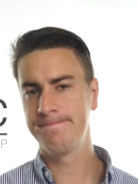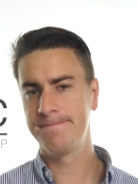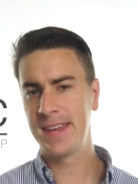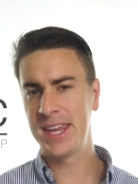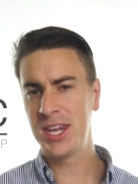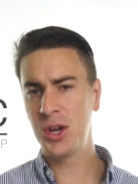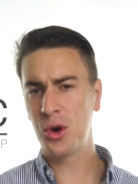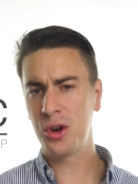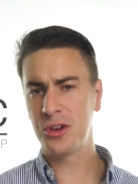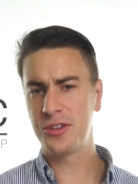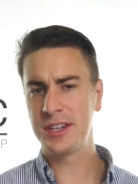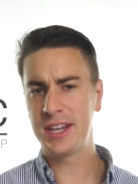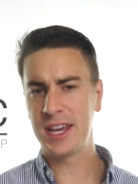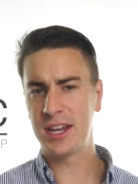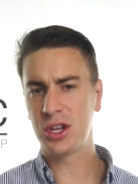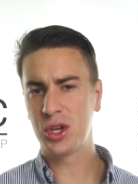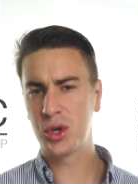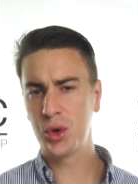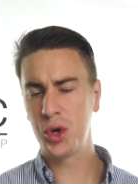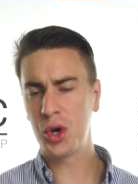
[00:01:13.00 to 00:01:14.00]
In order to get
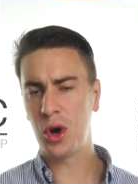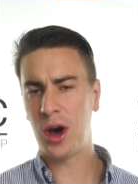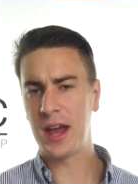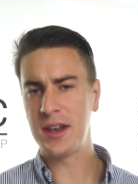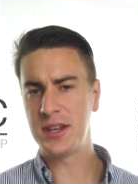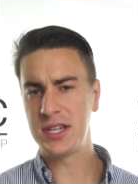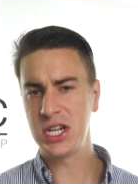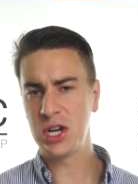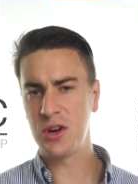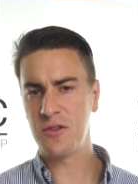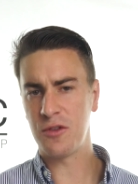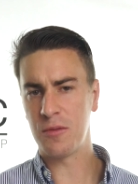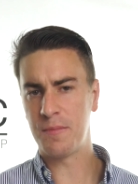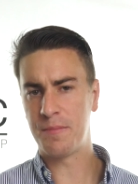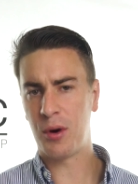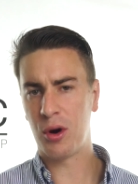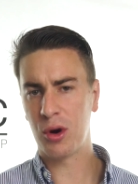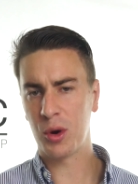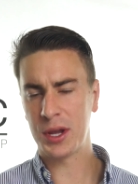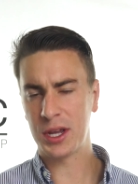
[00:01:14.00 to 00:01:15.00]
a good idea of your
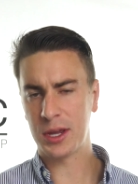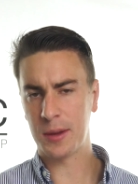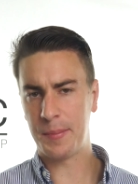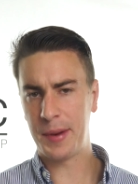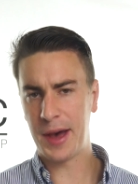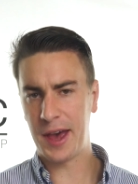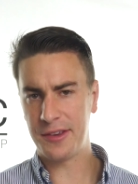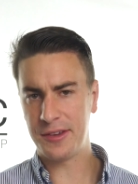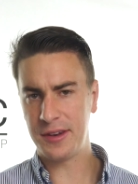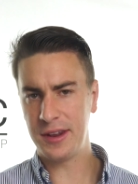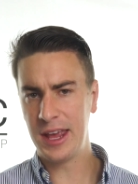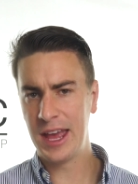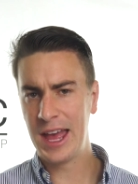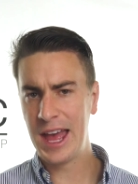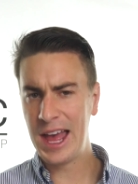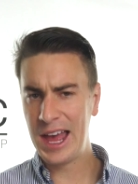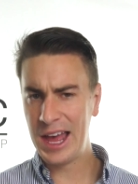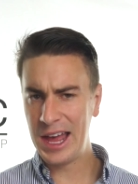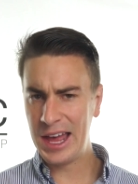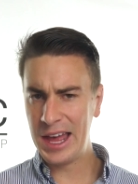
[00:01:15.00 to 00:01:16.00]
borrowing capacity,
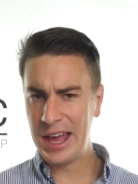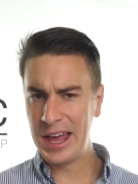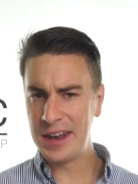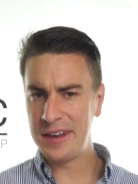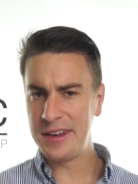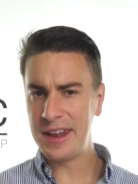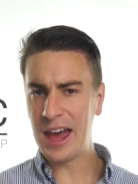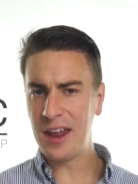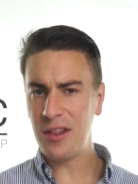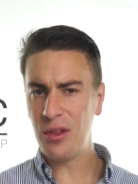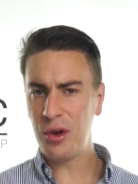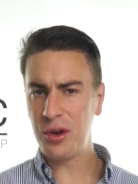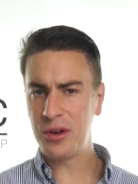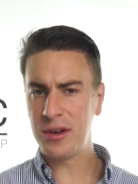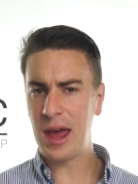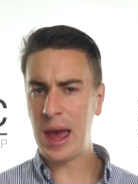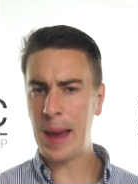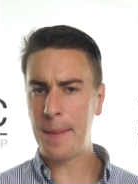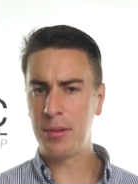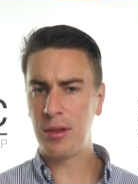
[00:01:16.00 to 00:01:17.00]
download
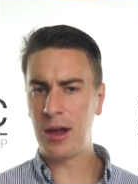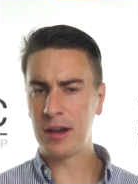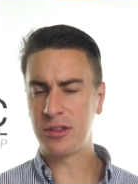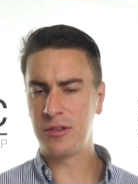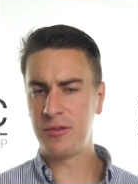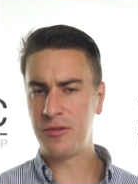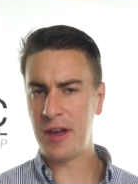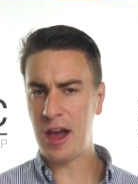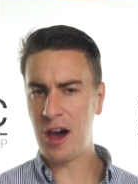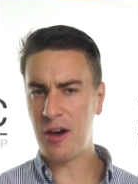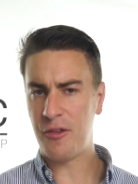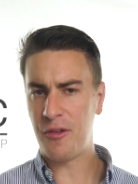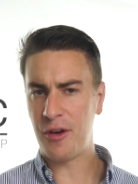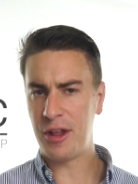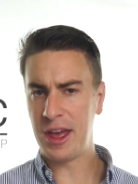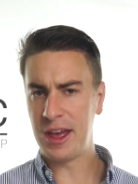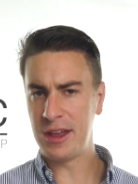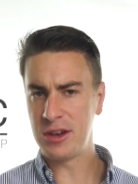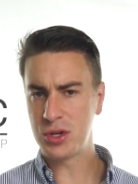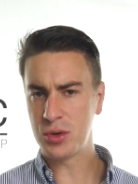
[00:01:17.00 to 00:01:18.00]
an app like the Val
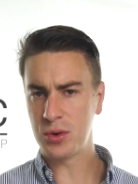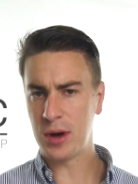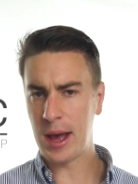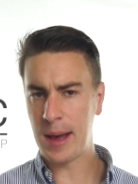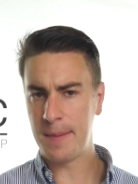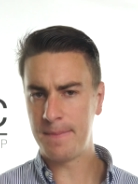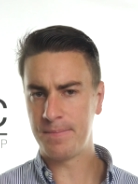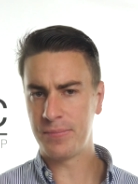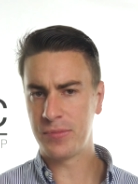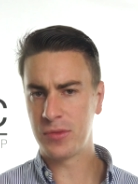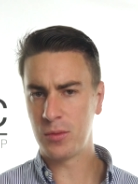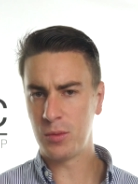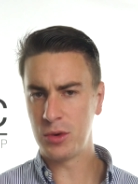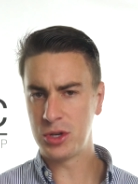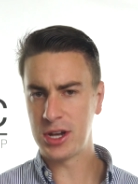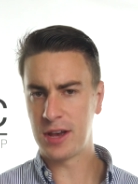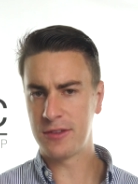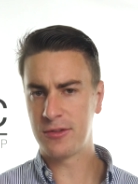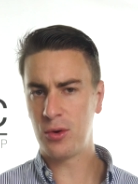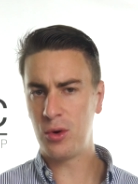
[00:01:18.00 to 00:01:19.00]
Financial app, which
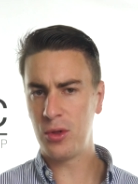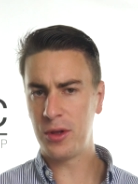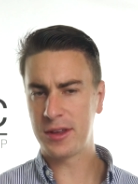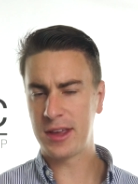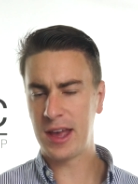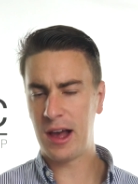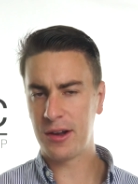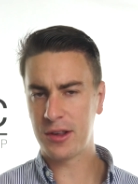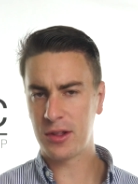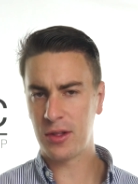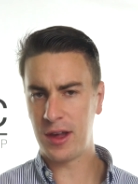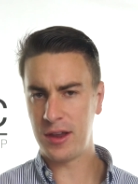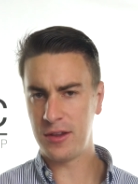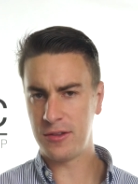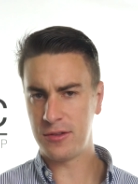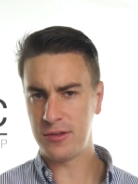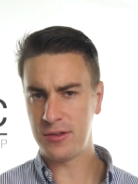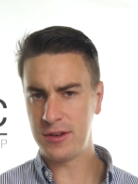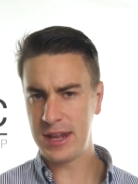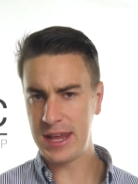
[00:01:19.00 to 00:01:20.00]
has all the
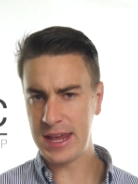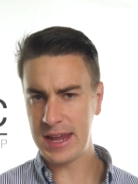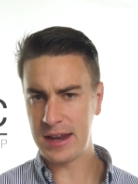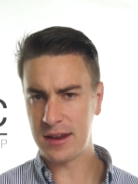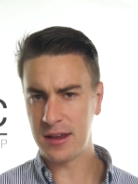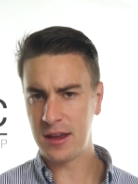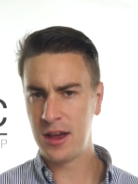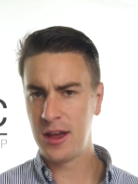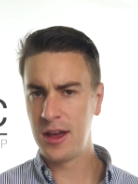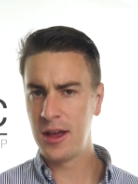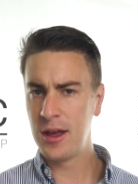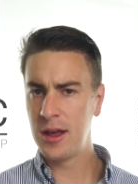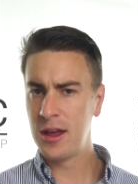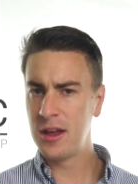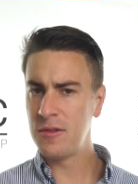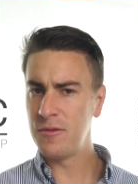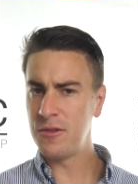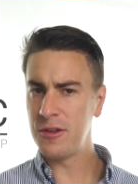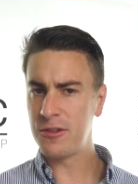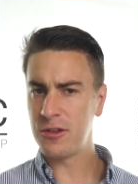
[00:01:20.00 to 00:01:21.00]
calculators you need.
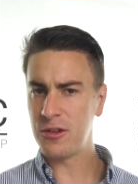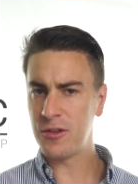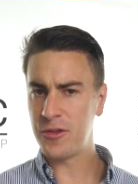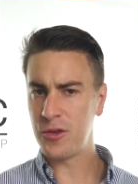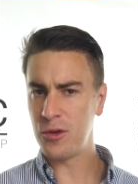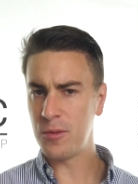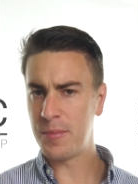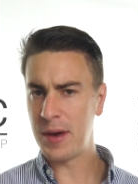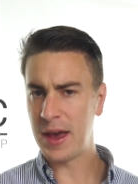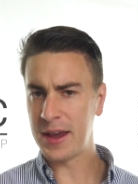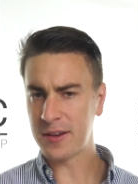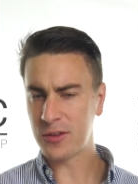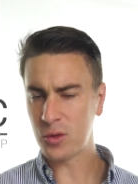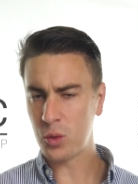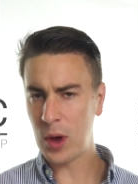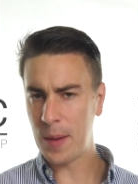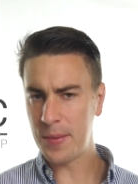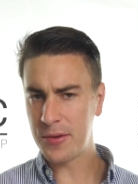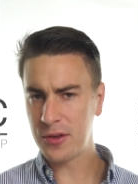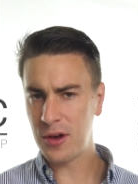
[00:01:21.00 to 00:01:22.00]
Visit a few banks'
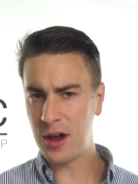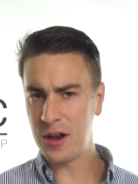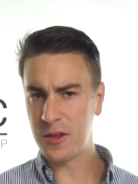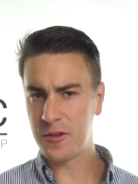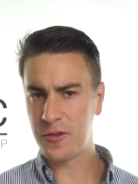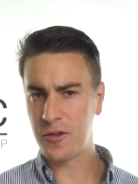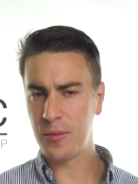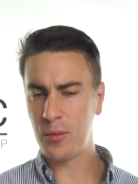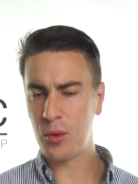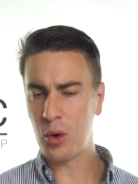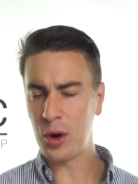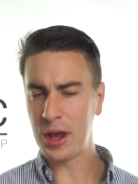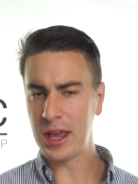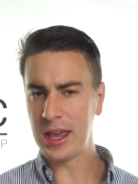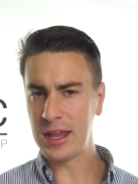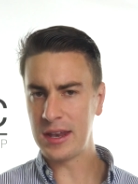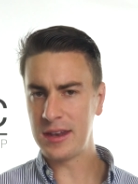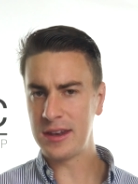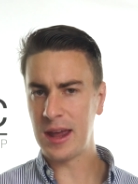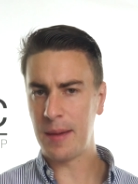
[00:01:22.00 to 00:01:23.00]
websites for a more
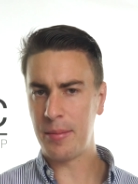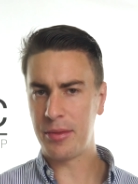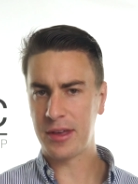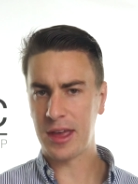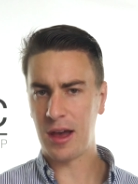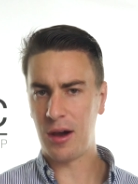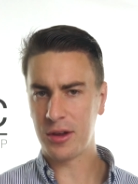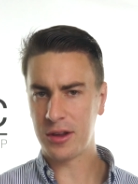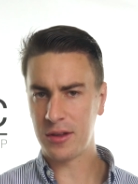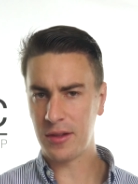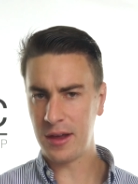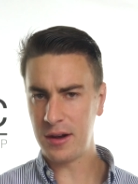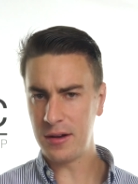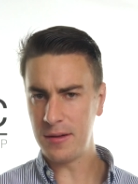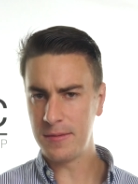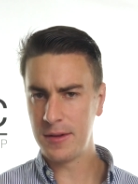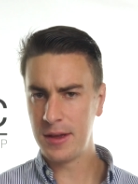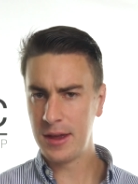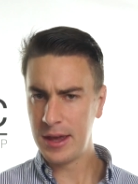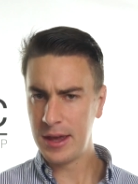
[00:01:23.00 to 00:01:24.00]
in-depth calculator,